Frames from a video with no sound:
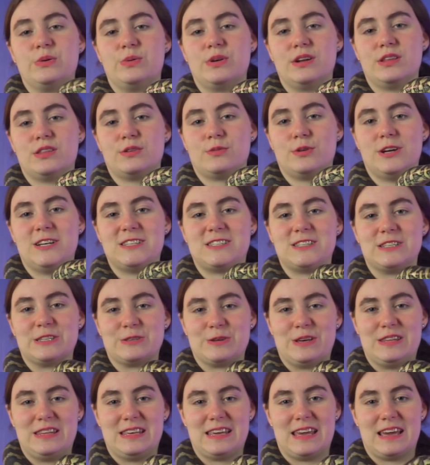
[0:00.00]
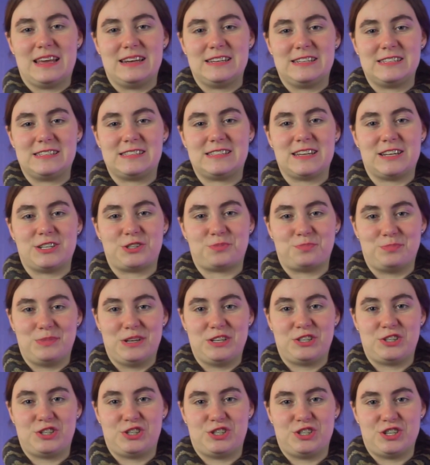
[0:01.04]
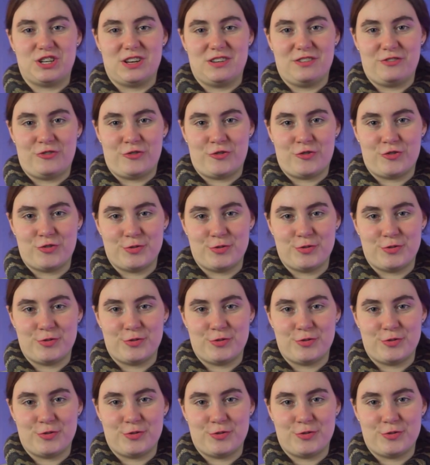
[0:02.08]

one of the reasons why they get into such mischief.